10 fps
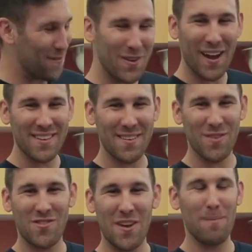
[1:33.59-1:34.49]
if you guys have
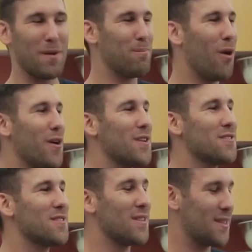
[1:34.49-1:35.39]
a chip at a party
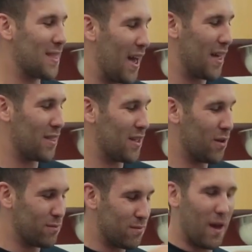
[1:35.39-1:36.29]
or something like that, you
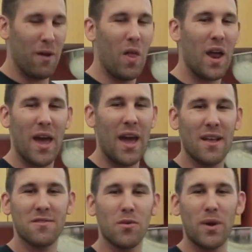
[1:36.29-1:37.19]
know, a lot of
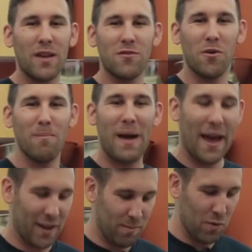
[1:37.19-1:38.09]
hands going into a
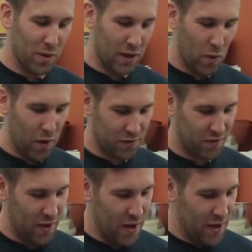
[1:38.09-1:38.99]
bag could be really gross.
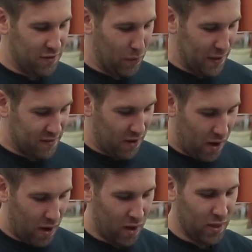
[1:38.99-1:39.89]
So I
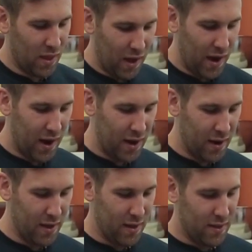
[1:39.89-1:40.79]
saw online
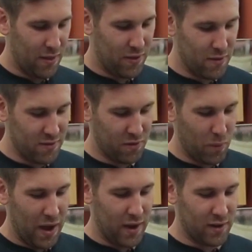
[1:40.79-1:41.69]
that there is a
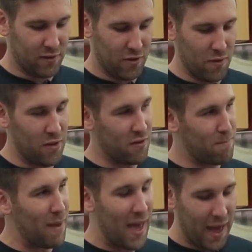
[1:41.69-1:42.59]
way to turn this
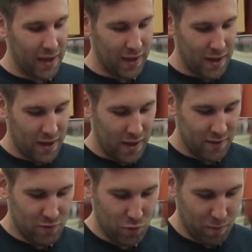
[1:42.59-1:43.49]
bag
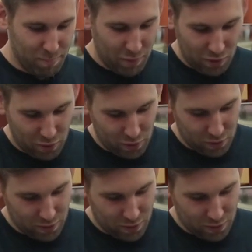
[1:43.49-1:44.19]
into a bowl